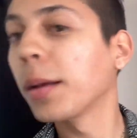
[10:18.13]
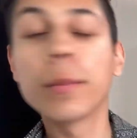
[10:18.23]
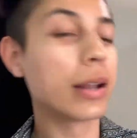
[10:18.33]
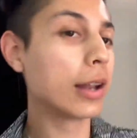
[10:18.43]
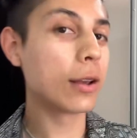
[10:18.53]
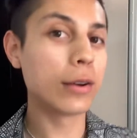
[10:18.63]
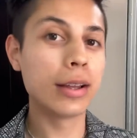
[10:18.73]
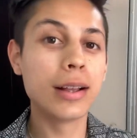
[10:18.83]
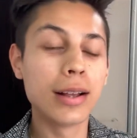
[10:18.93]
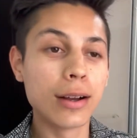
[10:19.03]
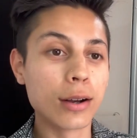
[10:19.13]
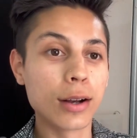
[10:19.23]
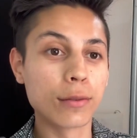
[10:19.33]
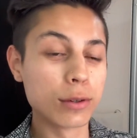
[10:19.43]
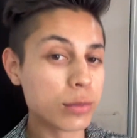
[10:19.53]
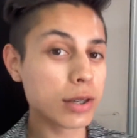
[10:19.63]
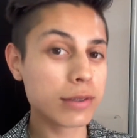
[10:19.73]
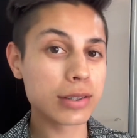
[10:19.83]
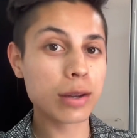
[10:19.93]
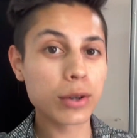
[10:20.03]
But anyway, room
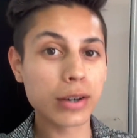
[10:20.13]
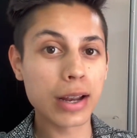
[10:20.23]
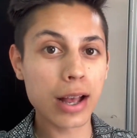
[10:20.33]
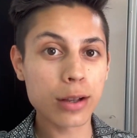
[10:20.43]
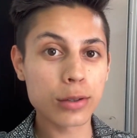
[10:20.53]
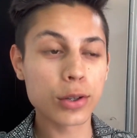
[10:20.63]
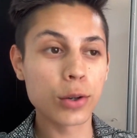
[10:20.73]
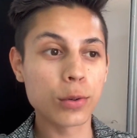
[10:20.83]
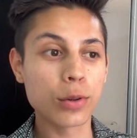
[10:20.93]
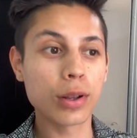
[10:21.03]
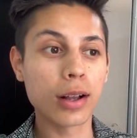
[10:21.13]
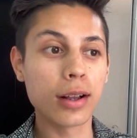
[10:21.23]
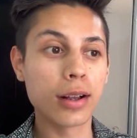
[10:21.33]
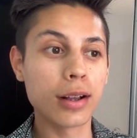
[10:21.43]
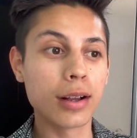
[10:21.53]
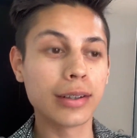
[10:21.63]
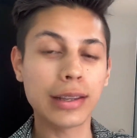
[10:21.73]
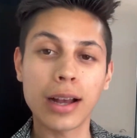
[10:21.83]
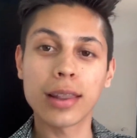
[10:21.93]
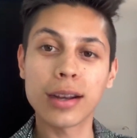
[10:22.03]
service is coming right now, so
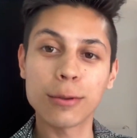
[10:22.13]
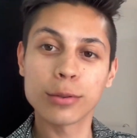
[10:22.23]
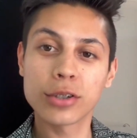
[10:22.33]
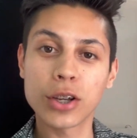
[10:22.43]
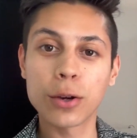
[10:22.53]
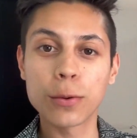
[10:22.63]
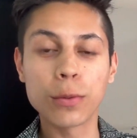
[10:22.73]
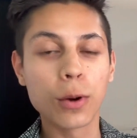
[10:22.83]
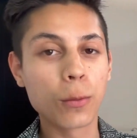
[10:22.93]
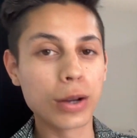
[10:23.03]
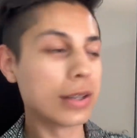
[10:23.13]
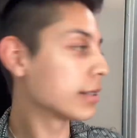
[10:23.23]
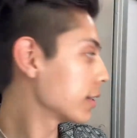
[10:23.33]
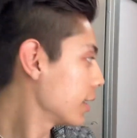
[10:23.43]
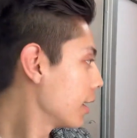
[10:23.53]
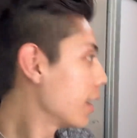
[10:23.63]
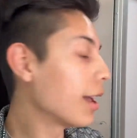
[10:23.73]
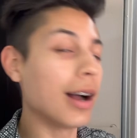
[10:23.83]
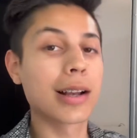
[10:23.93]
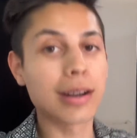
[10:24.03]
yeah, and then I will show what
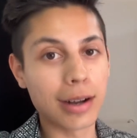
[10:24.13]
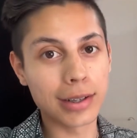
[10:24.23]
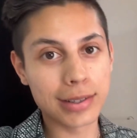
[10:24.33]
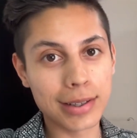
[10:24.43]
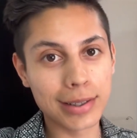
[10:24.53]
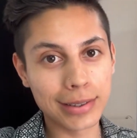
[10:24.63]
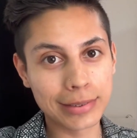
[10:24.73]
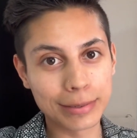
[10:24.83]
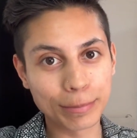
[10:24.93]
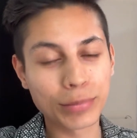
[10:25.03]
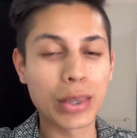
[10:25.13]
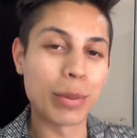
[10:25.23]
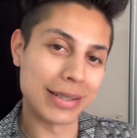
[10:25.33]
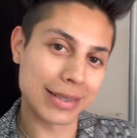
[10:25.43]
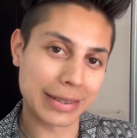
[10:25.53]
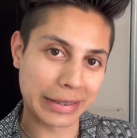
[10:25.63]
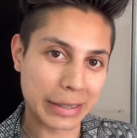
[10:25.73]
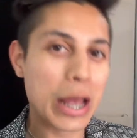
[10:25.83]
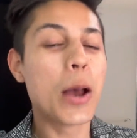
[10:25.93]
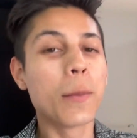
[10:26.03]
I got, the basic.
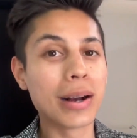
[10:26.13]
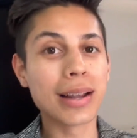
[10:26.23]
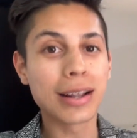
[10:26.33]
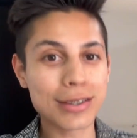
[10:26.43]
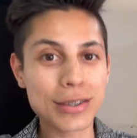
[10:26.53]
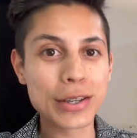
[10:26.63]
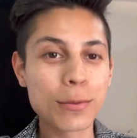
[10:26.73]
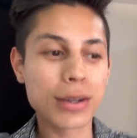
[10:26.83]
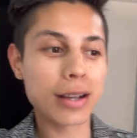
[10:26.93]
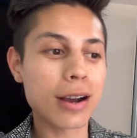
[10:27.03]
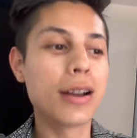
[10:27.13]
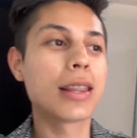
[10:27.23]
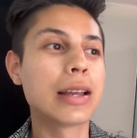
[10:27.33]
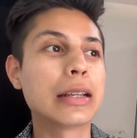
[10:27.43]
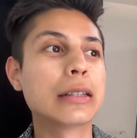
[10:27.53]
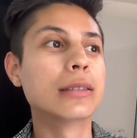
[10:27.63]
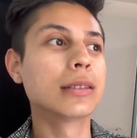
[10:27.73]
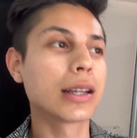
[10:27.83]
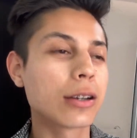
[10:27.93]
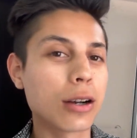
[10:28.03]
But I'll show you what I got, and then
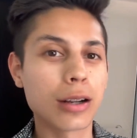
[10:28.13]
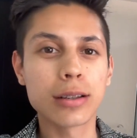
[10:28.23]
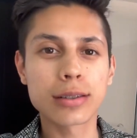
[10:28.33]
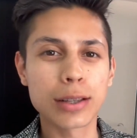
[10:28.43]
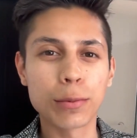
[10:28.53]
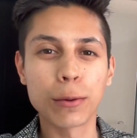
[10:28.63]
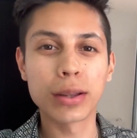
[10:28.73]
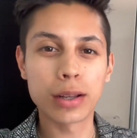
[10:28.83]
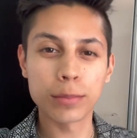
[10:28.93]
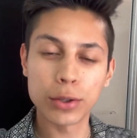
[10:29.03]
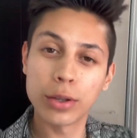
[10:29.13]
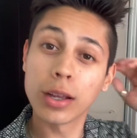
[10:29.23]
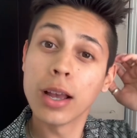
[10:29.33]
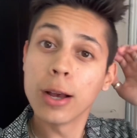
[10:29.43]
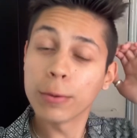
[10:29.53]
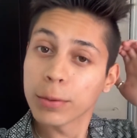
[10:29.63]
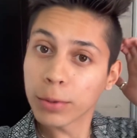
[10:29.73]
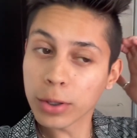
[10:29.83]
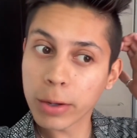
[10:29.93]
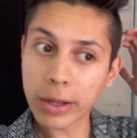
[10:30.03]
later on I'll see what we end up doing. We
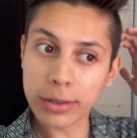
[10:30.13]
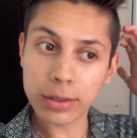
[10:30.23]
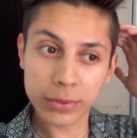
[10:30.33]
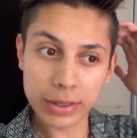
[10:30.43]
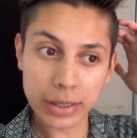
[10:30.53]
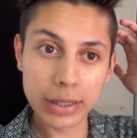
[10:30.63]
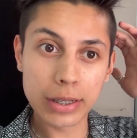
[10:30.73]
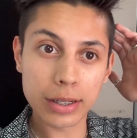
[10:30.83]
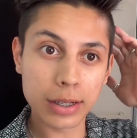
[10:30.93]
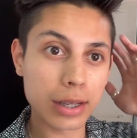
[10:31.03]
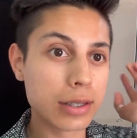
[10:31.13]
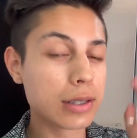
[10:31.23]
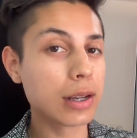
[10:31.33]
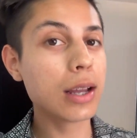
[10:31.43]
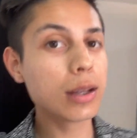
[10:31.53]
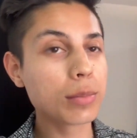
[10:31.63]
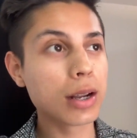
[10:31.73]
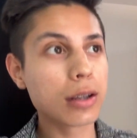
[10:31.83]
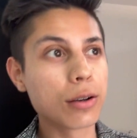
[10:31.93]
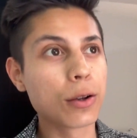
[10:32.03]
will go out somewhere to eat again today, but I
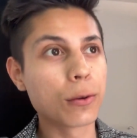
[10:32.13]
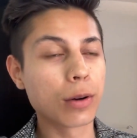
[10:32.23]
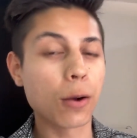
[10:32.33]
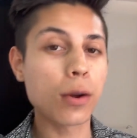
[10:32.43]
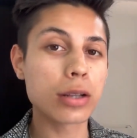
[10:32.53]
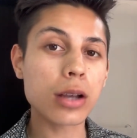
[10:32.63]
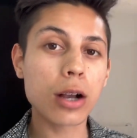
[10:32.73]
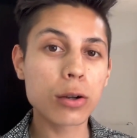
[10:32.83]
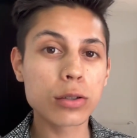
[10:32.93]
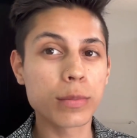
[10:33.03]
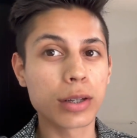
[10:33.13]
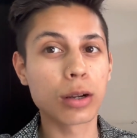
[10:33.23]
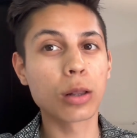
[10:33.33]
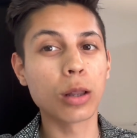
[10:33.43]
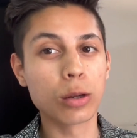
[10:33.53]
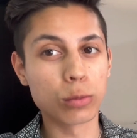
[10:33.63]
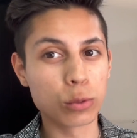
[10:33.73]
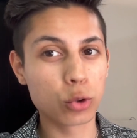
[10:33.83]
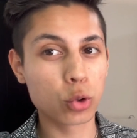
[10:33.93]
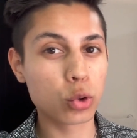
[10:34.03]
don't know where. I wanted tacos, but they're
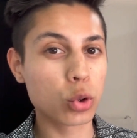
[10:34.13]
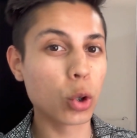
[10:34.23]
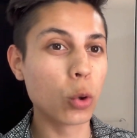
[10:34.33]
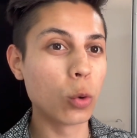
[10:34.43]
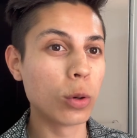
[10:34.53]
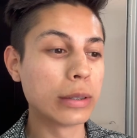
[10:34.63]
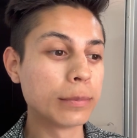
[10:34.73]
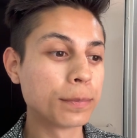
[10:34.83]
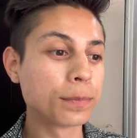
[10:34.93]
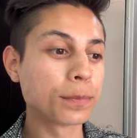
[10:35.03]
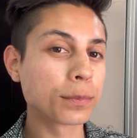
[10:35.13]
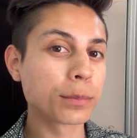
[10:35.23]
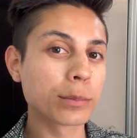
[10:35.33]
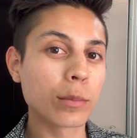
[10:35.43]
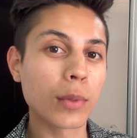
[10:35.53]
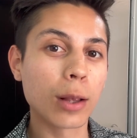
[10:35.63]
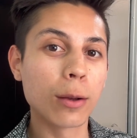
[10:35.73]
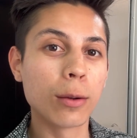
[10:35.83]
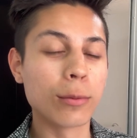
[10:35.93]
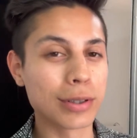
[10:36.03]
closed, so
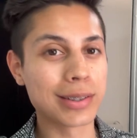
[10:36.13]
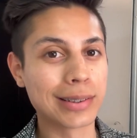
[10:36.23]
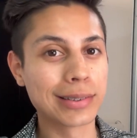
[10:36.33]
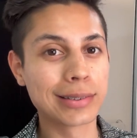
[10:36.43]
we'll see.